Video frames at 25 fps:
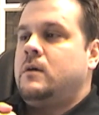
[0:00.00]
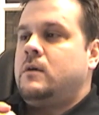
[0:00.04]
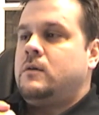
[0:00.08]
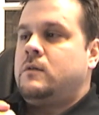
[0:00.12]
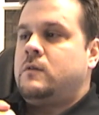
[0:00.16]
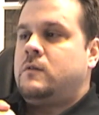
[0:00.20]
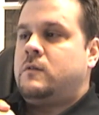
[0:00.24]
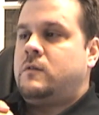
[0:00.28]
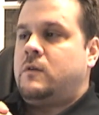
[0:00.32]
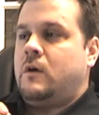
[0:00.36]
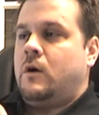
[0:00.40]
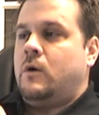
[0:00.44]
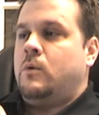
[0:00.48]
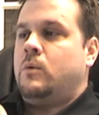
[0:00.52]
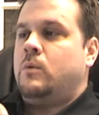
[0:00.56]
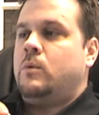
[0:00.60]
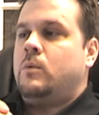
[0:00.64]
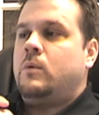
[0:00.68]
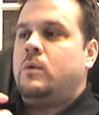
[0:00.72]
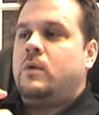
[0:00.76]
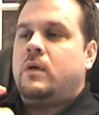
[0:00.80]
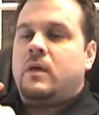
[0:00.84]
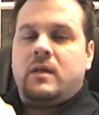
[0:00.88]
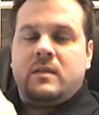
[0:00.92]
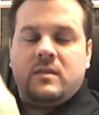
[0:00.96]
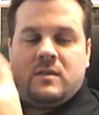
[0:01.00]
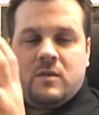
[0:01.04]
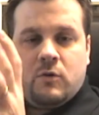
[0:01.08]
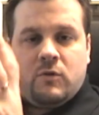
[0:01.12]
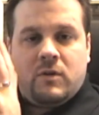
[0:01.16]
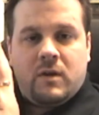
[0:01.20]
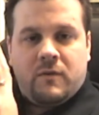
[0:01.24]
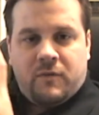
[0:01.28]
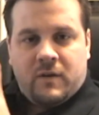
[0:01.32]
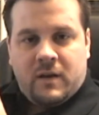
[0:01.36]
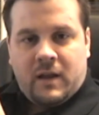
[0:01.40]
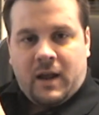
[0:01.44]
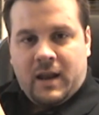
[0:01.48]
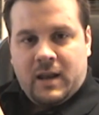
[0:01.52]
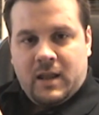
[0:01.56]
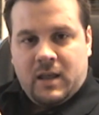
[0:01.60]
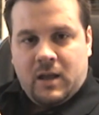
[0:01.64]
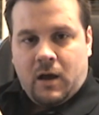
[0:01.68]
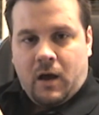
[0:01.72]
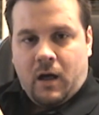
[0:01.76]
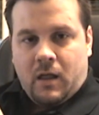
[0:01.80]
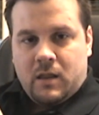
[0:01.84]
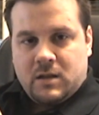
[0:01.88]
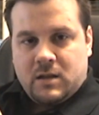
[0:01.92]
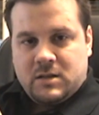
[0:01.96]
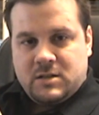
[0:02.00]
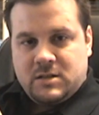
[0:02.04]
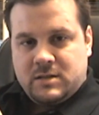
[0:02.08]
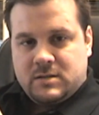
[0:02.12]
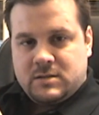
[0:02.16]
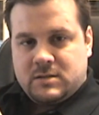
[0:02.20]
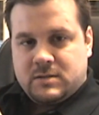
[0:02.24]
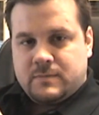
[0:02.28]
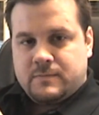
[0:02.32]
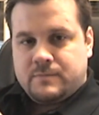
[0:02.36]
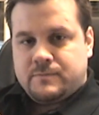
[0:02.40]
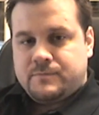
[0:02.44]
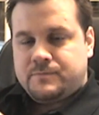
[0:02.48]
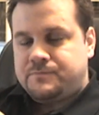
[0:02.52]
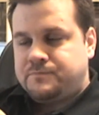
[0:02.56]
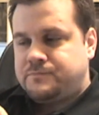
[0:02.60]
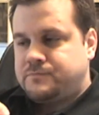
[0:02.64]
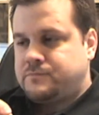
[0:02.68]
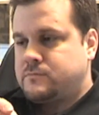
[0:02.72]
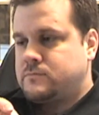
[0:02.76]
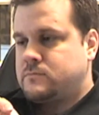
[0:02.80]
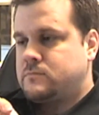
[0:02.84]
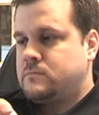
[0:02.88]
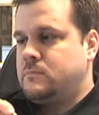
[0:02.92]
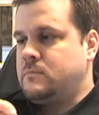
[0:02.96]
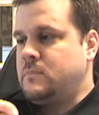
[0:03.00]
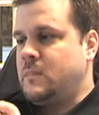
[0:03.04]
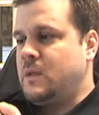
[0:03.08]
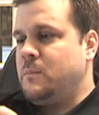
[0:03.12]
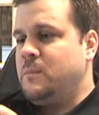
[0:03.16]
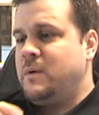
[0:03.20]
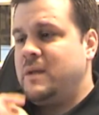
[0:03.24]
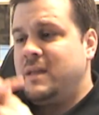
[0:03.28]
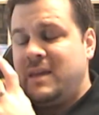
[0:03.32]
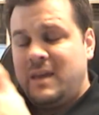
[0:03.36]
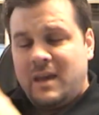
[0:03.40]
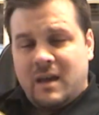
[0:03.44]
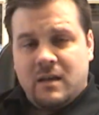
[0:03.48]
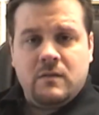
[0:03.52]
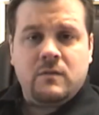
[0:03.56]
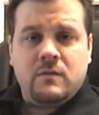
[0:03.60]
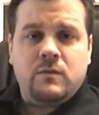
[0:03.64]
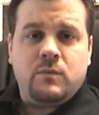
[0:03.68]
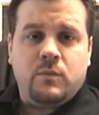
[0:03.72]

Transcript: So, two different ideologies. But yes,